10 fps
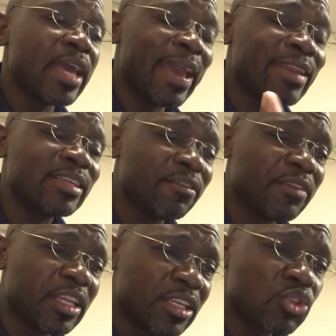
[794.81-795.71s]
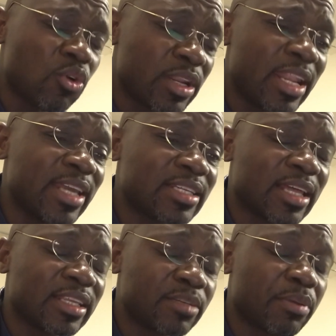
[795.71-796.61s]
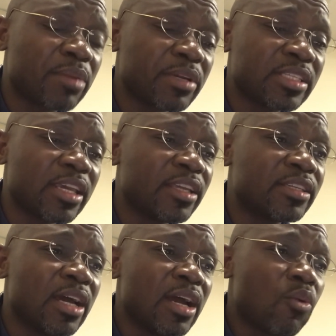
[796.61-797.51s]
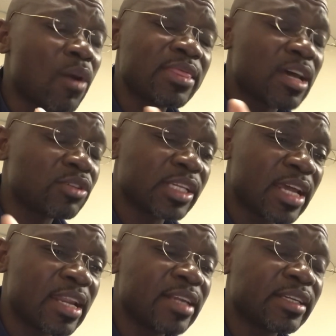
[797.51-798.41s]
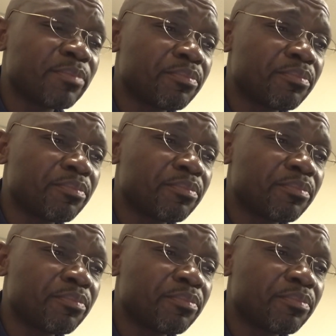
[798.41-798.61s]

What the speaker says: And even in its own letter, the department said 1,900,